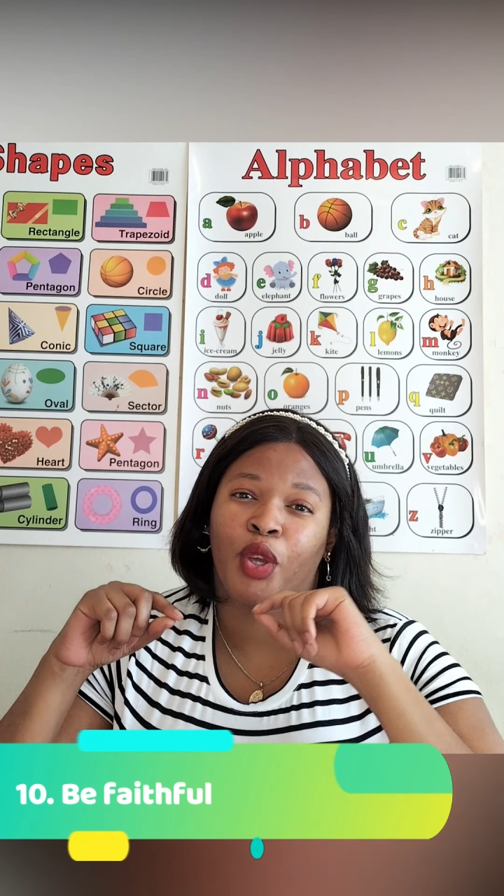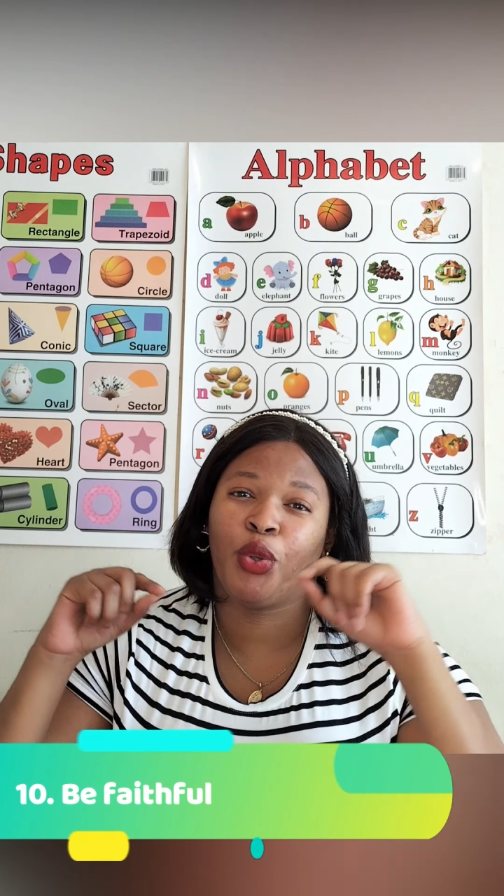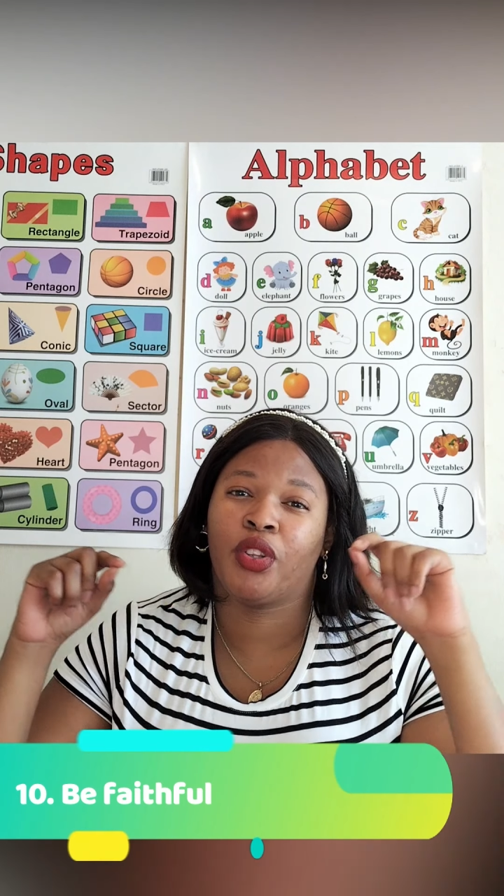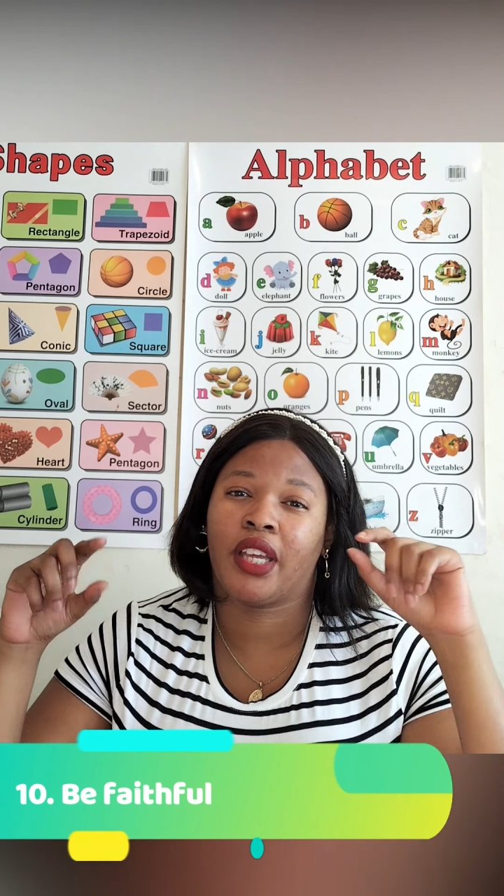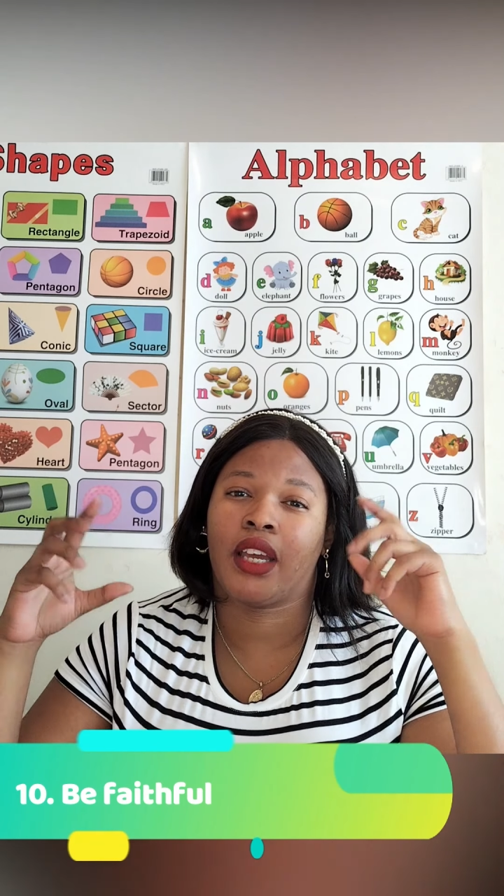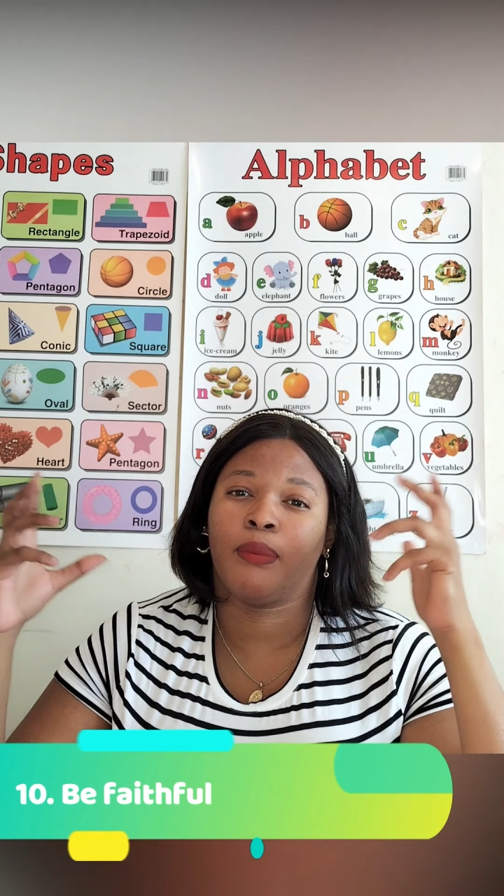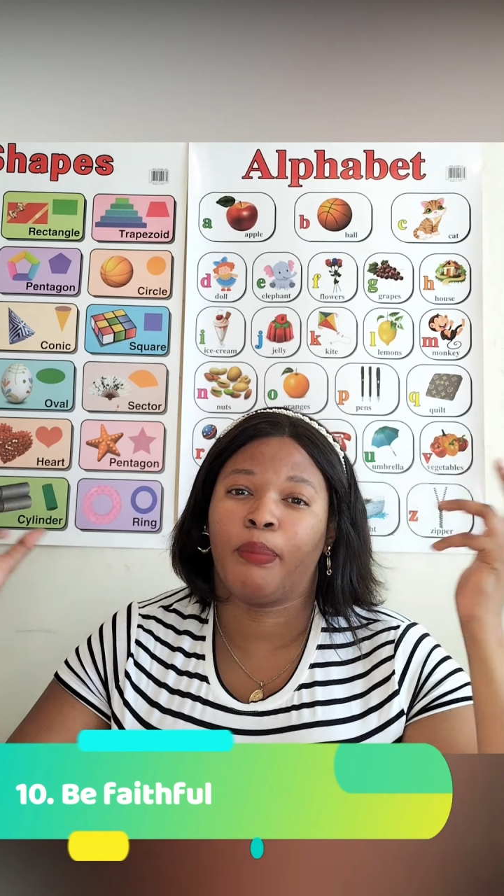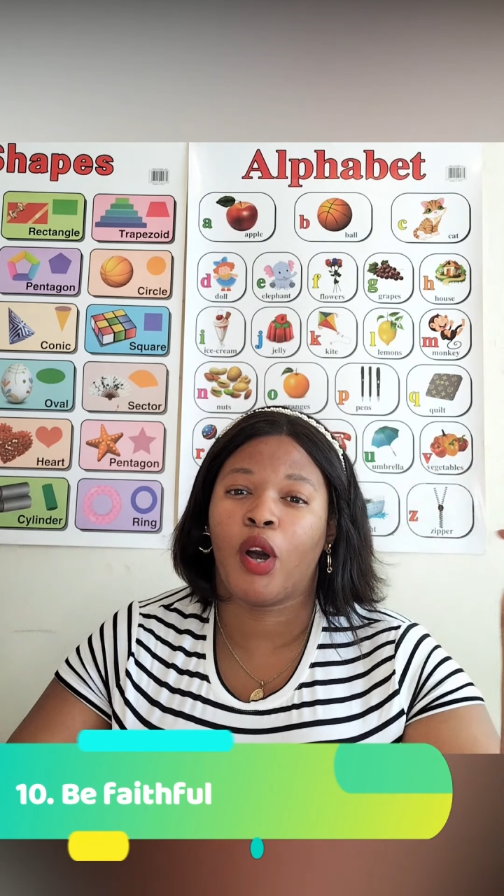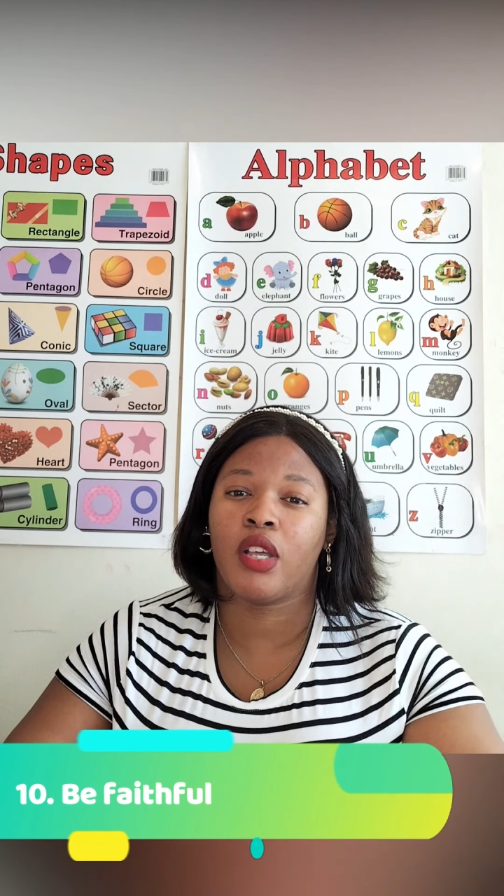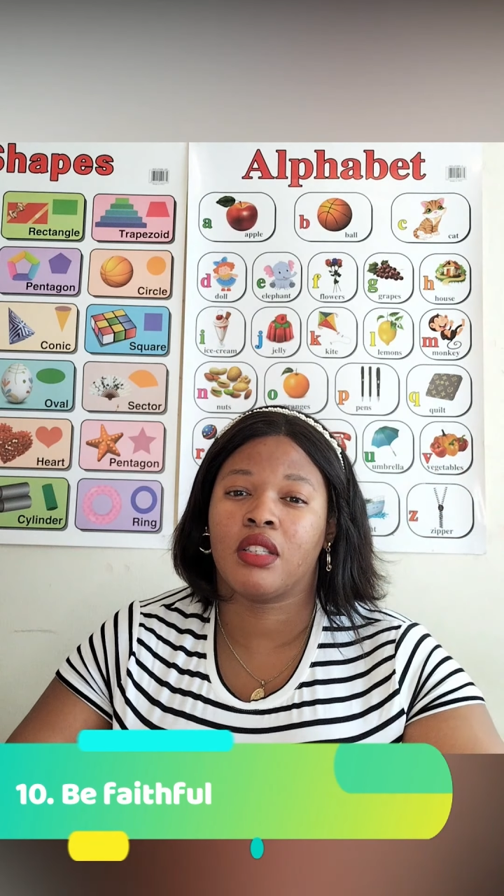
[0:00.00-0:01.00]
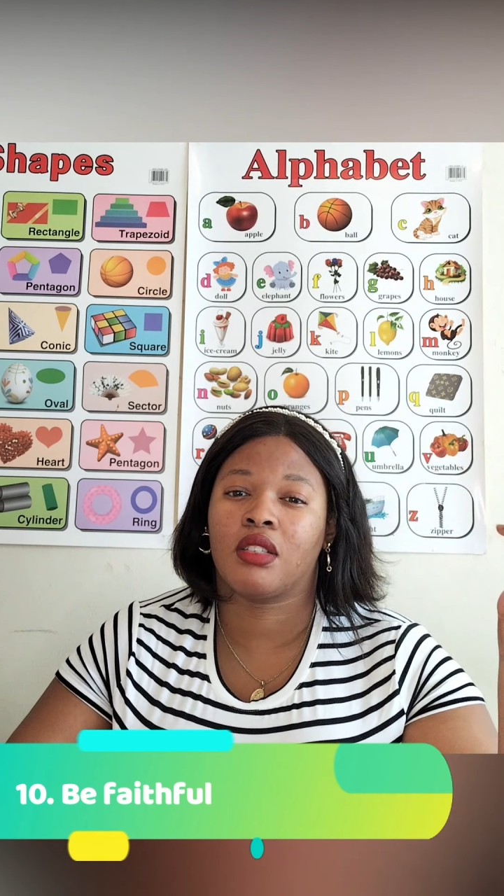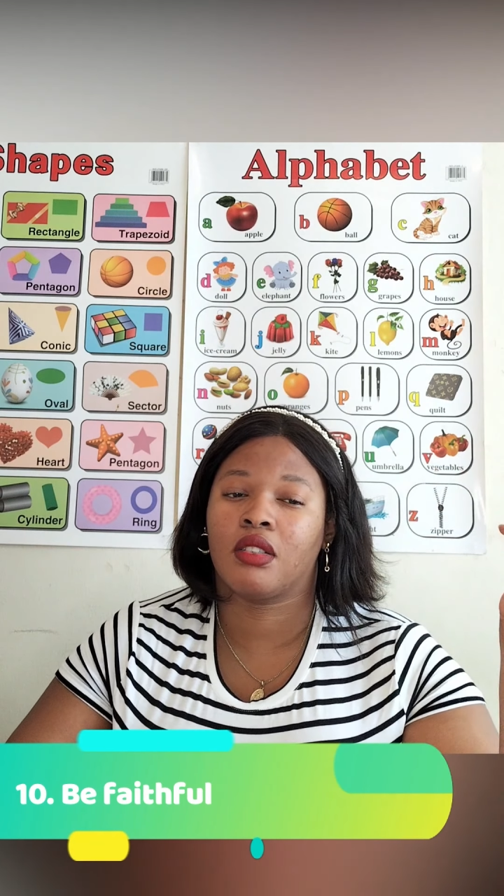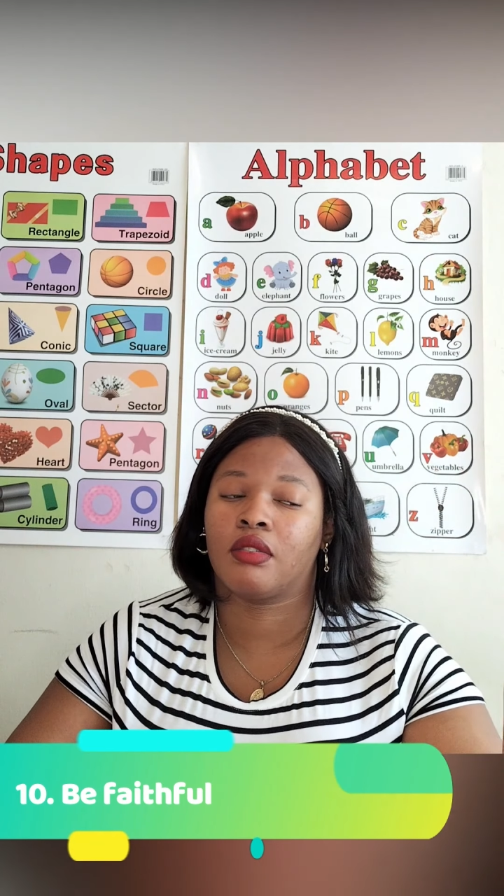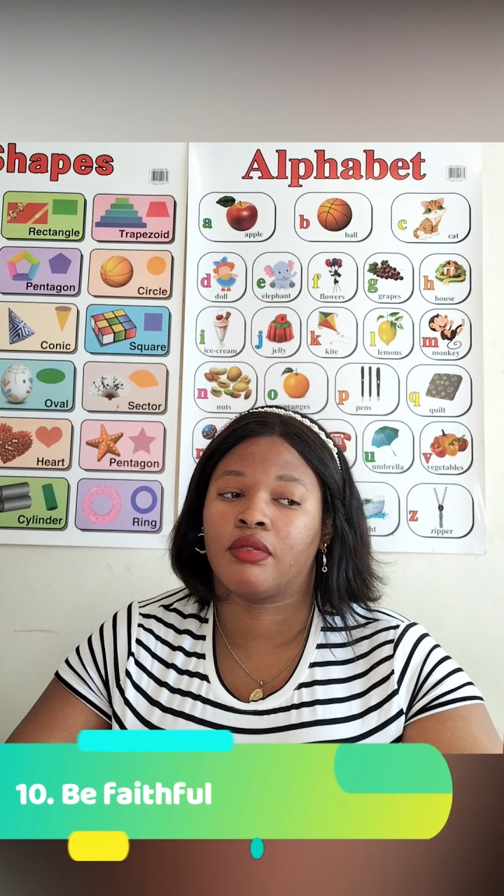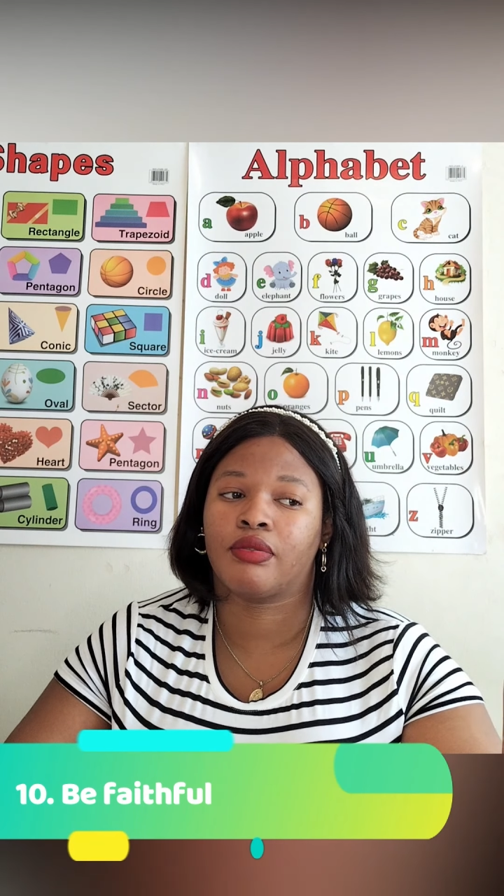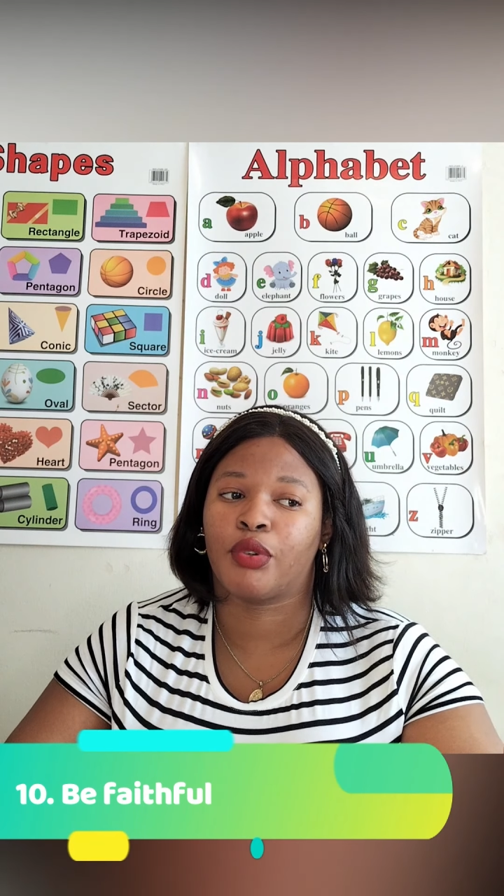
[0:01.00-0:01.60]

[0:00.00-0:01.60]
you'll get positive